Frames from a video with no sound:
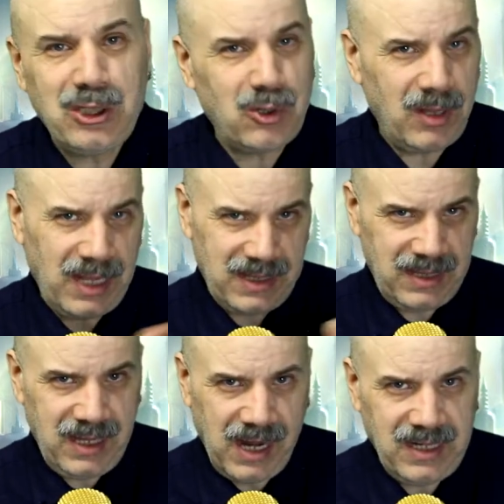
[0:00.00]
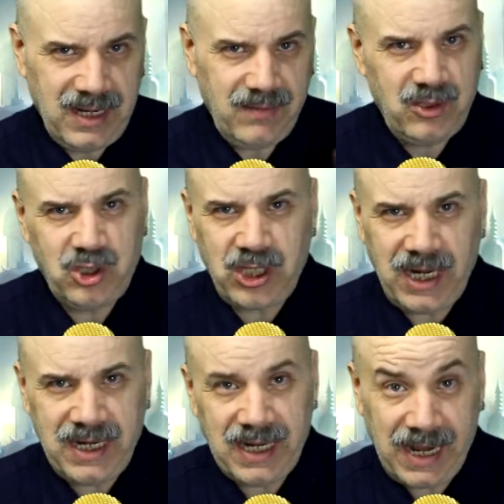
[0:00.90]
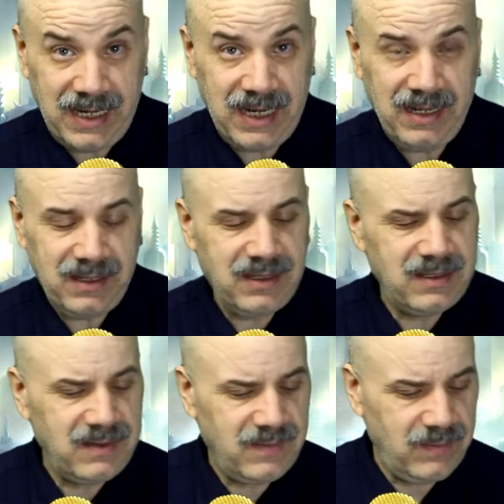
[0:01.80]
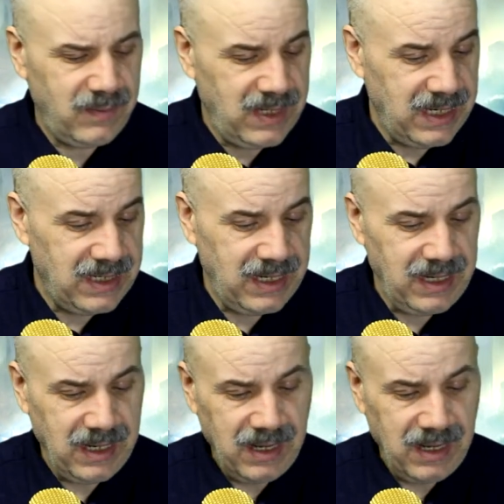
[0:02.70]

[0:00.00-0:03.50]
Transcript: sort of like the idea of chain lightning, D&D.